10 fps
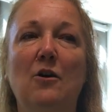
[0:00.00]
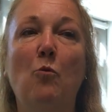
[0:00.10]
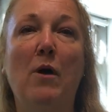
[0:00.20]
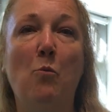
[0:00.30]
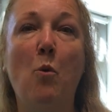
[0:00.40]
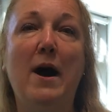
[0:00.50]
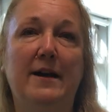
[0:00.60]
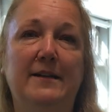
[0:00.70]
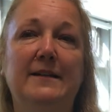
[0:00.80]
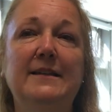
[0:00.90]
what
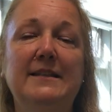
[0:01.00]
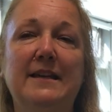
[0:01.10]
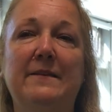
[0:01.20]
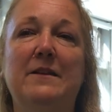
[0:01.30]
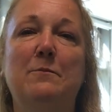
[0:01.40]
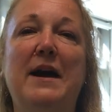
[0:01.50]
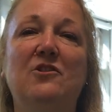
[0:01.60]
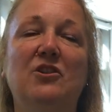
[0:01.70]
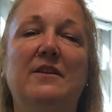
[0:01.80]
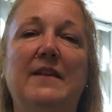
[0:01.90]
was, and then
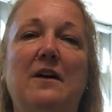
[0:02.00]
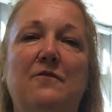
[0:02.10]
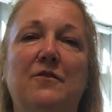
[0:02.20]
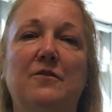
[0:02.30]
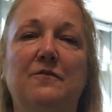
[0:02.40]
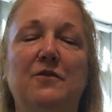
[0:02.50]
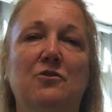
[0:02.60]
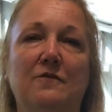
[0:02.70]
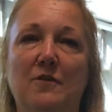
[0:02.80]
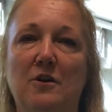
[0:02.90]
imagining that for the
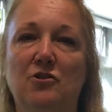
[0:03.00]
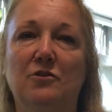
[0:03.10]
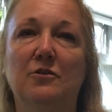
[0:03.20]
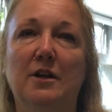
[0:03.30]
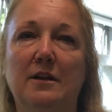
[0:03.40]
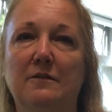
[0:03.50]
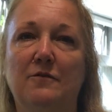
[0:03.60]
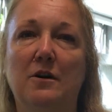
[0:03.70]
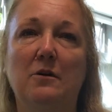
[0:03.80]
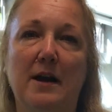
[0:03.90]
future, for our children and
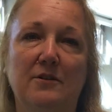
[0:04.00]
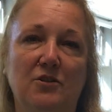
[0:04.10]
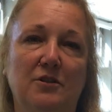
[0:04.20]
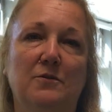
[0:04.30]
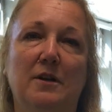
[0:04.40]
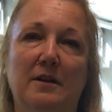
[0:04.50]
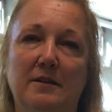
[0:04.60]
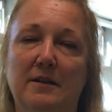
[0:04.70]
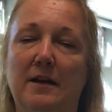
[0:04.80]
for our grandchildren, and